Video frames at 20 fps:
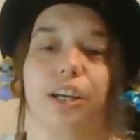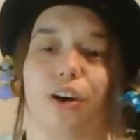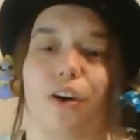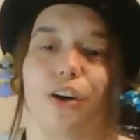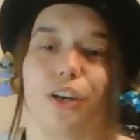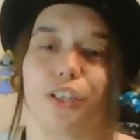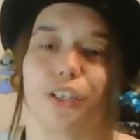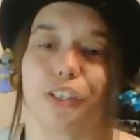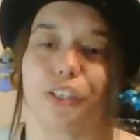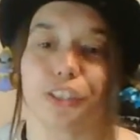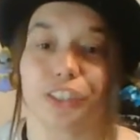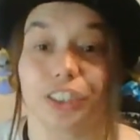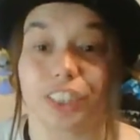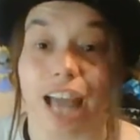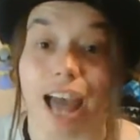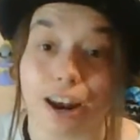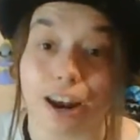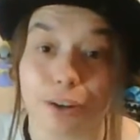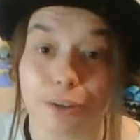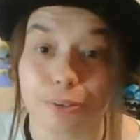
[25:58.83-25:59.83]
on your
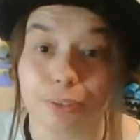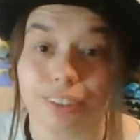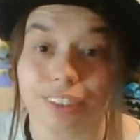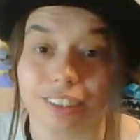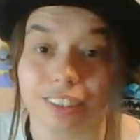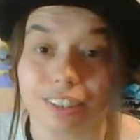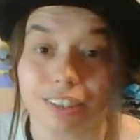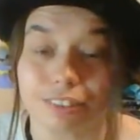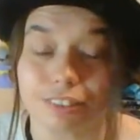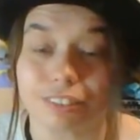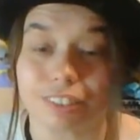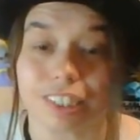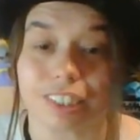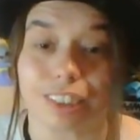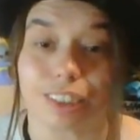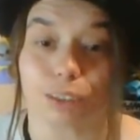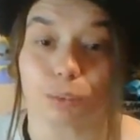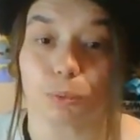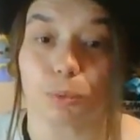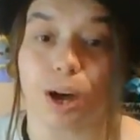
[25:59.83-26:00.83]
shadow self
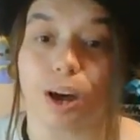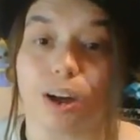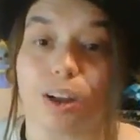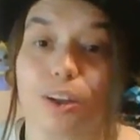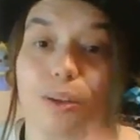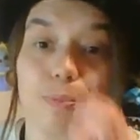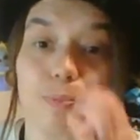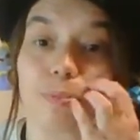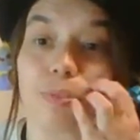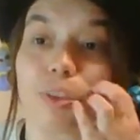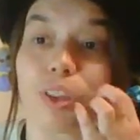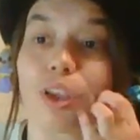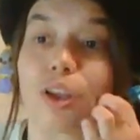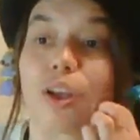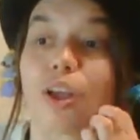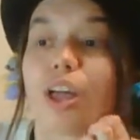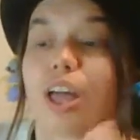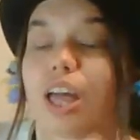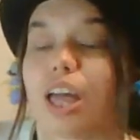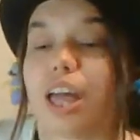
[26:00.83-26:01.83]
as well.
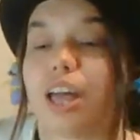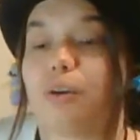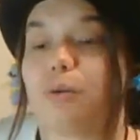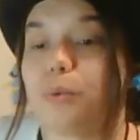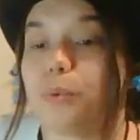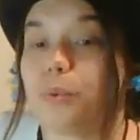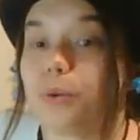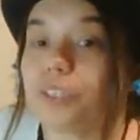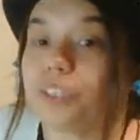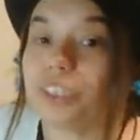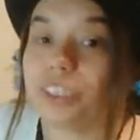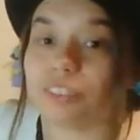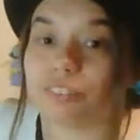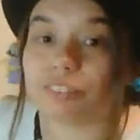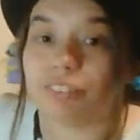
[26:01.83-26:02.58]
Or just